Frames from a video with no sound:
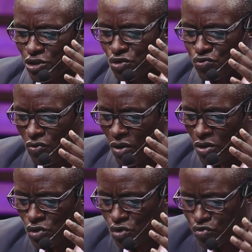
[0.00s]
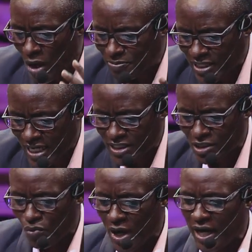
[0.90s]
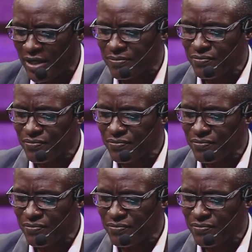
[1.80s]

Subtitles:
swept us away.